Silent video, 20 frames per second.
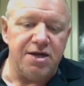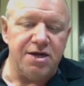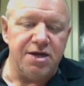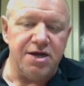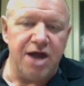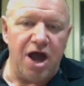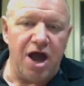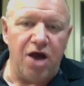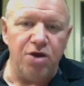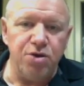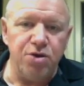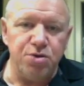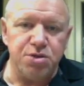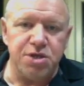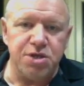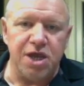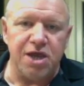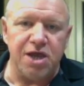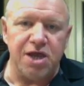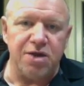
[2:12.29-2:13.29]
now you
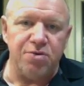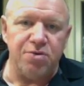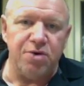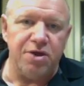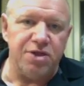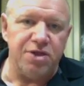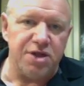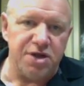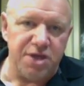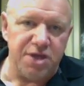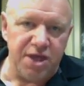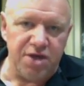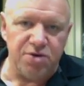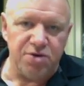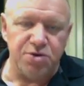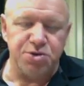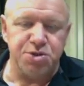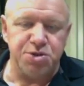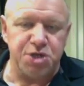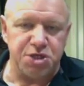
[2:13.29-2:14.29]
take away the
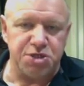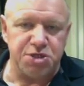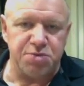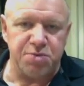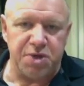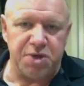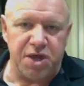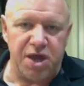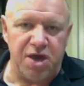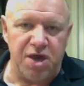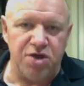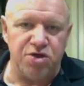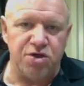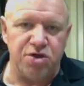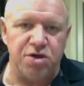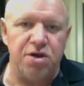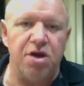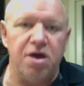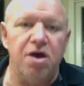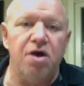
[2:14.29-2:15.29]
legal
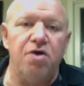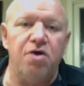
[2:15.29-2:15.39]
justification